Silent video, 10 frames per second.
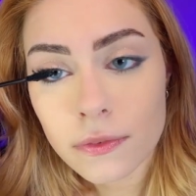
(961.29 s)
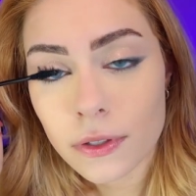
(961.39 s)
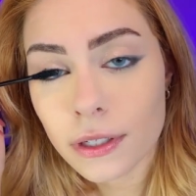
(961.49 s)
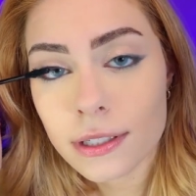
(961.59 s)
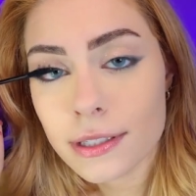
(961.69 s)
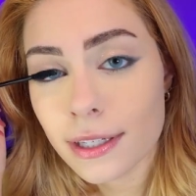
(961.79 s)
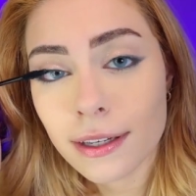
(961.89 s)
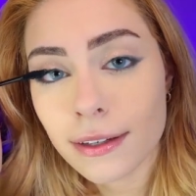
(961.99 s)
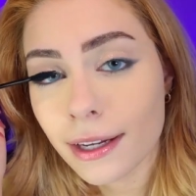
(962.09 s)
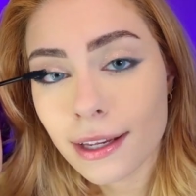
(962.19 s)
If you can see,
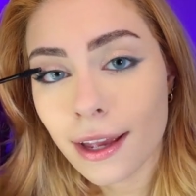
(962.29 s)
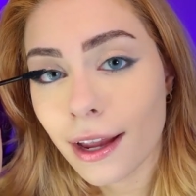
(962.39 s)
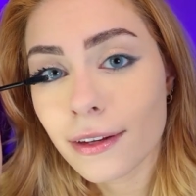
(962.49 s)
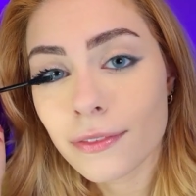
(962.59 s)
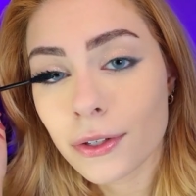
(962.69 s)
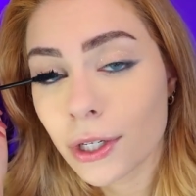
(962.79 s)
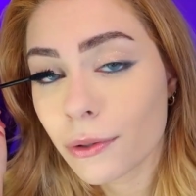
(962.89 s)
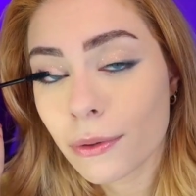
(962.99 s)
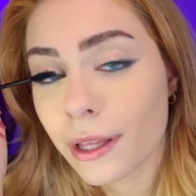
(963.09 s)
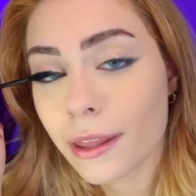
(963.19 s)
I can kind of do it
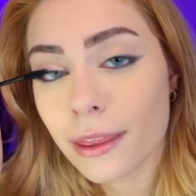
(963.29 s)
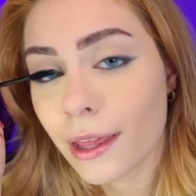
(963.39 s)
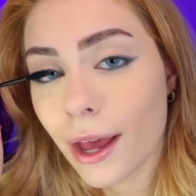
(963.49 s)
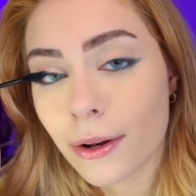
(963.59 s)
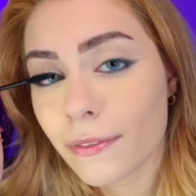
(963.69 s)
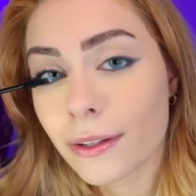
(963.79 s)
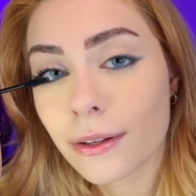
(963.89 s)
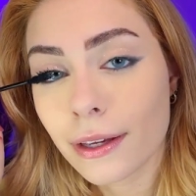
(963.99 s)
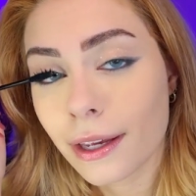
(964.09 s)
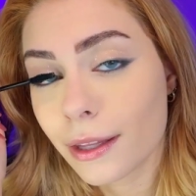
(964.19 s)
without even
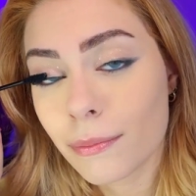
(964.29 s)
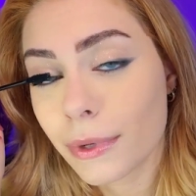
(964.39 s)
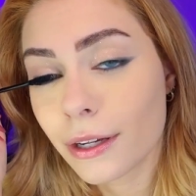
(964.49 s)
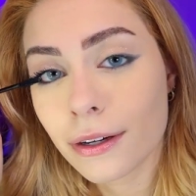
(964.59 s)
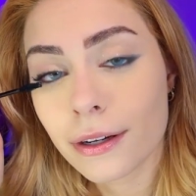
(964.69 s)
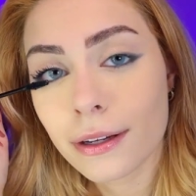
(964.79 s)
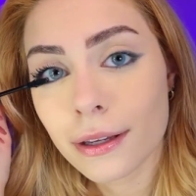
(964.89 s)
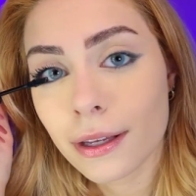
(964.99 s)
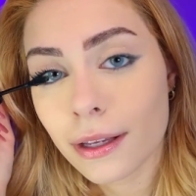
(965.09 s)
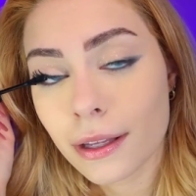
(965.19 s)
looking in the mirror.
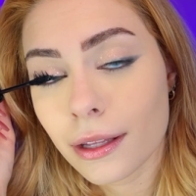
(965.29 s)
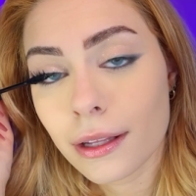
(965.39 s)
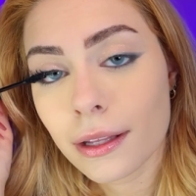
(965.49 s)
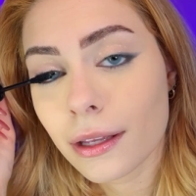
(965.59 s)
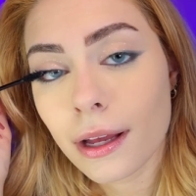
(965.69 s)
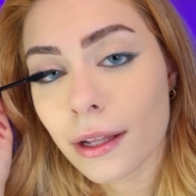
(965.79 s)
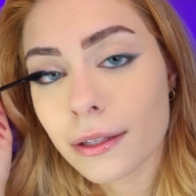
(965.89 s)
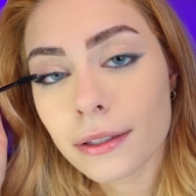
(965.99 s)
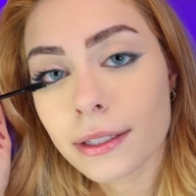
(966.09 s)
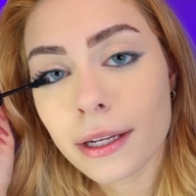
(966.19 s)
A
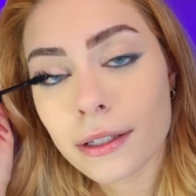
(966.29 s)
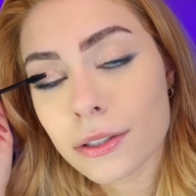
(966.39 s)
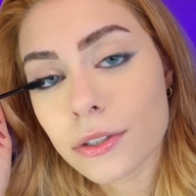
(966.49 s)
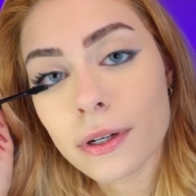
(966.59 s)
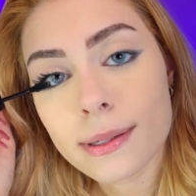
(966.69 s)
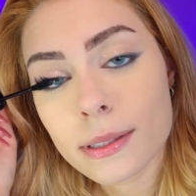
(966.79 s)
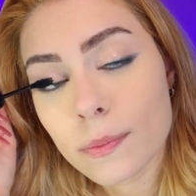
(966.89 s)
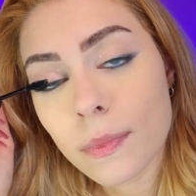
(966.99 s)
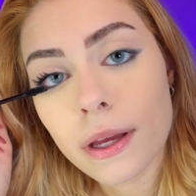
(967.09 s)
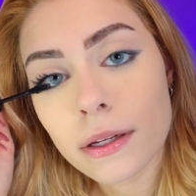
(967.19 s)
little dangerous,
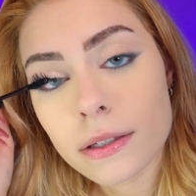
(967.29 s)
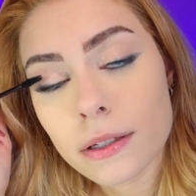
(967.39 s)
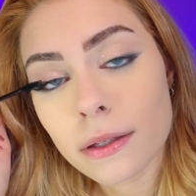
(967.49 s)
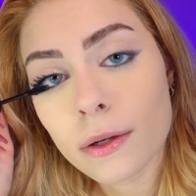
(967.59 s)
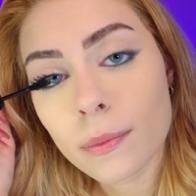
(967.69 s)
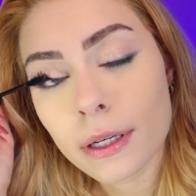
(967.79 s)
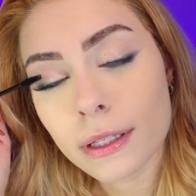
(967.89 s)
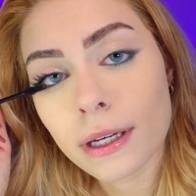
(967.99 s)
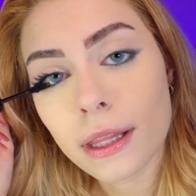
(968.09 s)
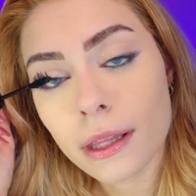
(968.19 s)
but just a little bit
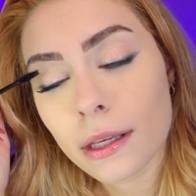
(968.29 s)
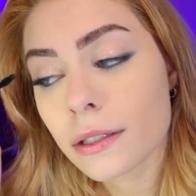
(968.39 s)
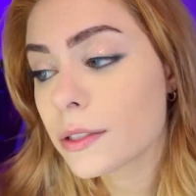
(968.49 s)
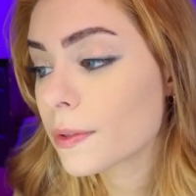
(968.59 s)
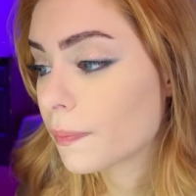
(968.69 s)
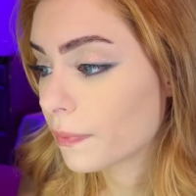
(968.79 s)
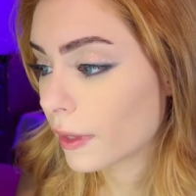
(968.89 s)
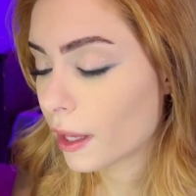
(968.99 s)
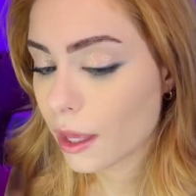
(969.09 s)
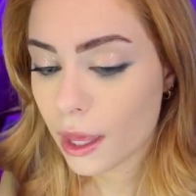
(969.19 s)
like this.
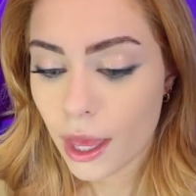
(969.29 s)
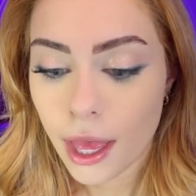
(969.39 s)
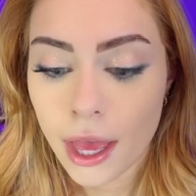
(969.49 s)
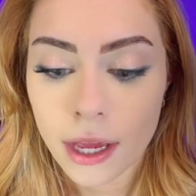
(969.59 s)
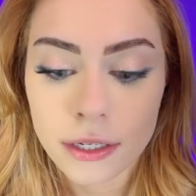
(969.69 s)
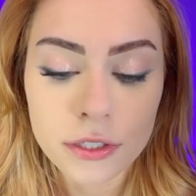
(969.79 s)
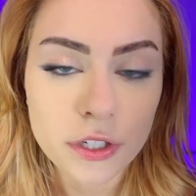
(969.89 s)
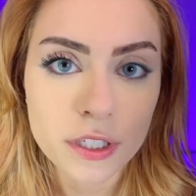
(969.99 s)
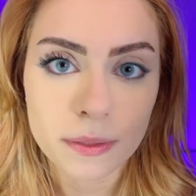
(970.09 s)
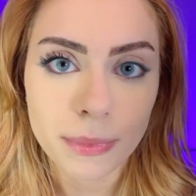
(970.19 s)
And
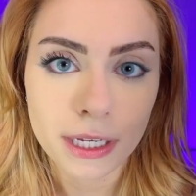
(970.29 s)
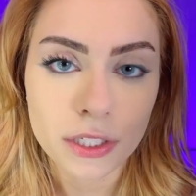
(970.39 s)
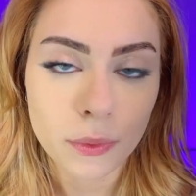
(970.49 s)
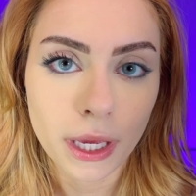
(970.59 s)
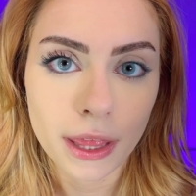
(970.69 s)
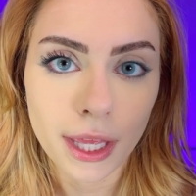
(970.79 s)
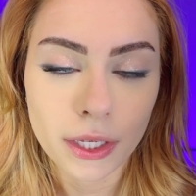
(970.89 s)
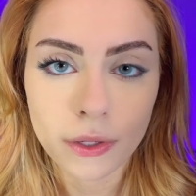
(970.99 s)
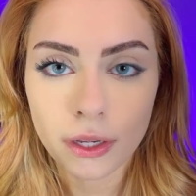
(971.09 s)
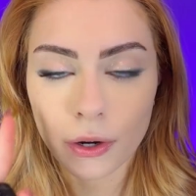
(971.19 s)
just by doing that,
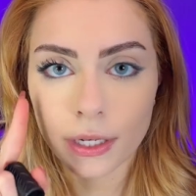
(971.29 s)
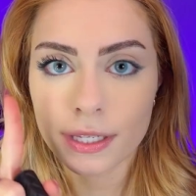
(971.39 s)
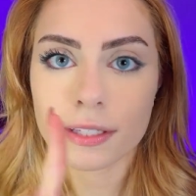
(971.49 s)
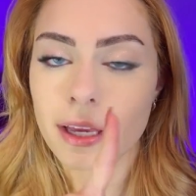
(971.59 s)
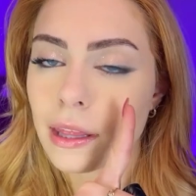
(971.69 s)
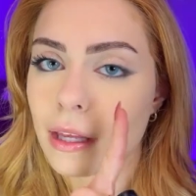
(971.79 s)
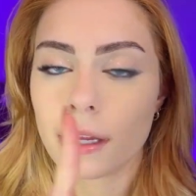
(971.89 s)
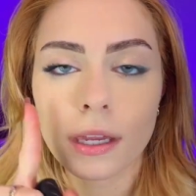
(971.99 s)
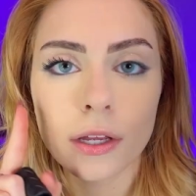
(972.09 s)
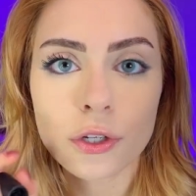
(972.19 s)
you can already see
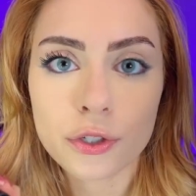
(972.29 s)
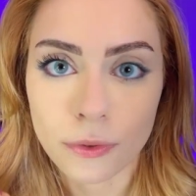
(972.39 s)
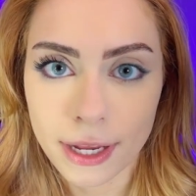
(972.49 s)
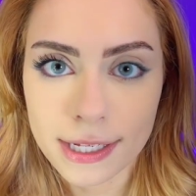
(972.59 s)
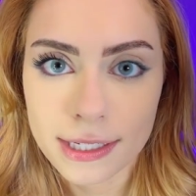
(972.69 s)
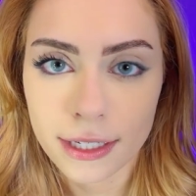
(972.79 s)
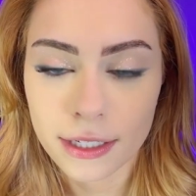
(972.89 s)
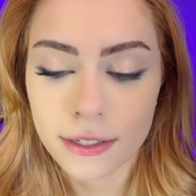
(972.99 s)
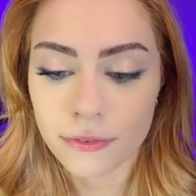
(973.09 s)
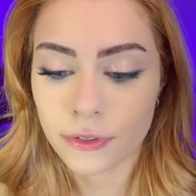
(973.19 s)
the drastic
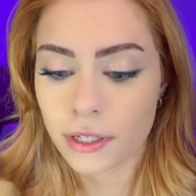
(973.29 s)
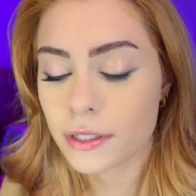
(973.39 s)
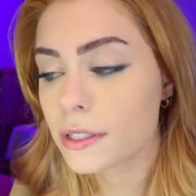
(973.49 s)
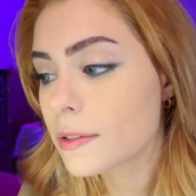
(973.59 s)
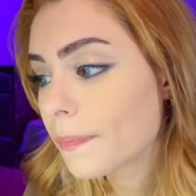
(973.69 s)
difference.